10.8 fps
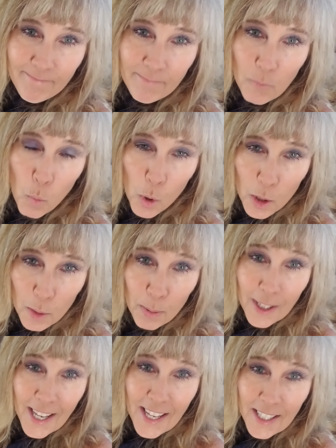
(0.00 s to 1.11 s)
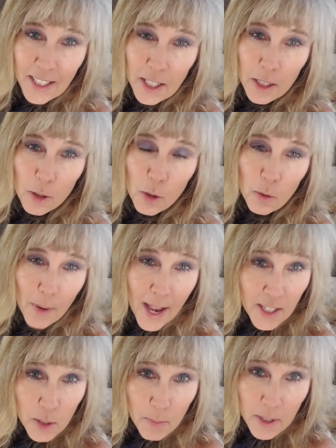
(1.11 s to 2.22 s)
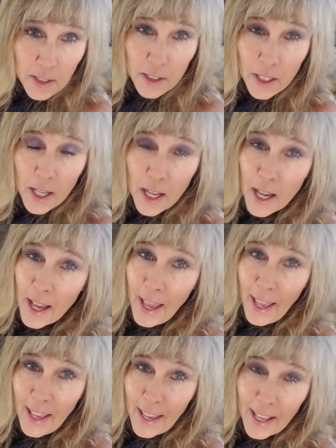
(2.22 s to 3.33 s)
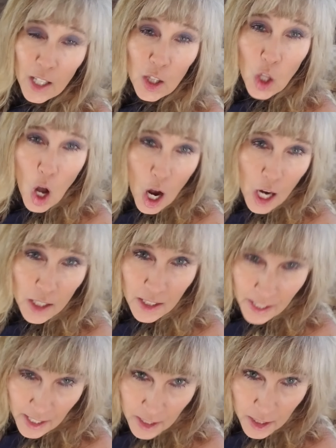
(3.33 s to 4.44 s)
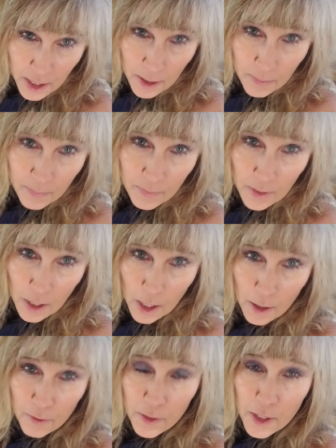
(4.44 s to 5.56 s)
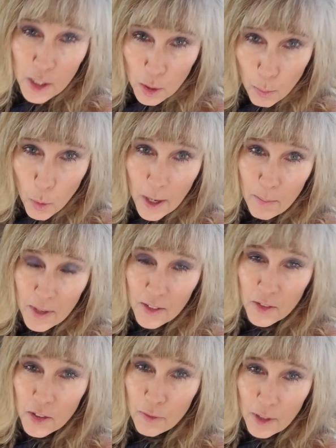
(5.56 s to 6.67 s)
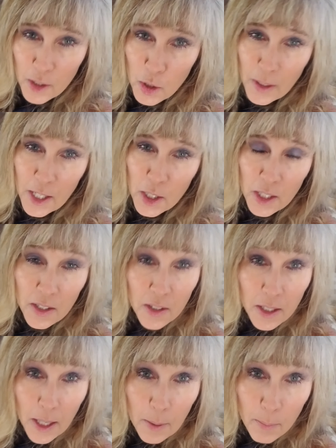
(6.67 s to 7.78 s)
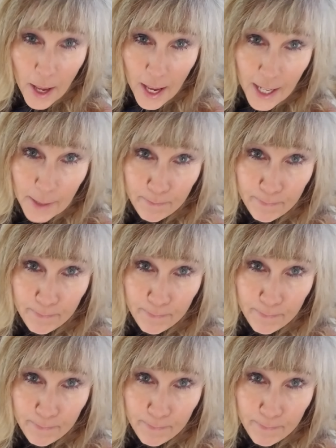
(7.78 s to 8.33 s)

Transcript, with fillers: workplace harassment, and a long list of disappointments, frustrations, and pain.